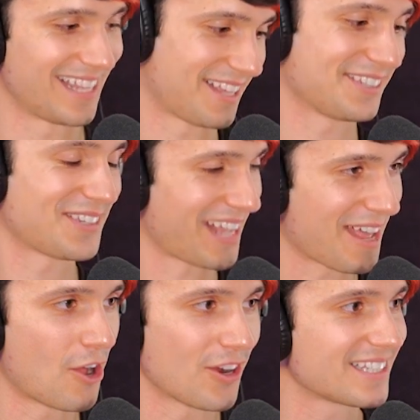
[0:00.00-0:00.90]
And I was like,
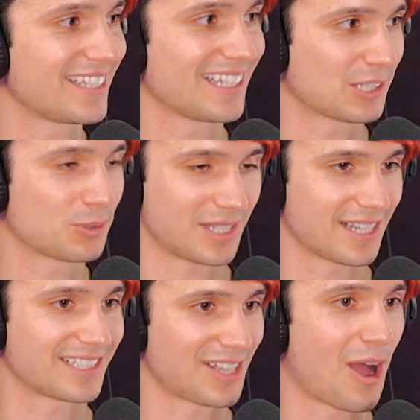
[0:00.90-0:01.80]
I honestly think there was
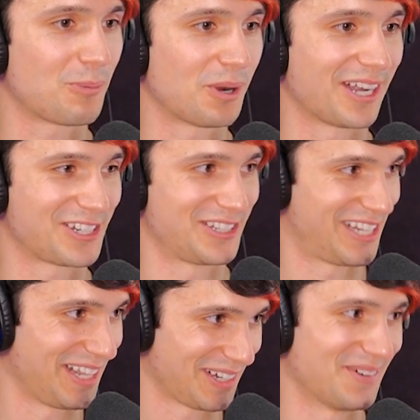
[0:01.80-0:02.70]
like stopwatches
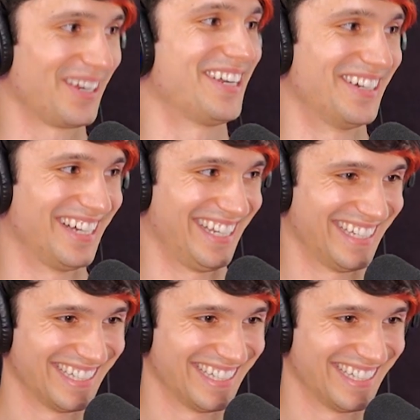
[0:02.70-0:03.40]
going on.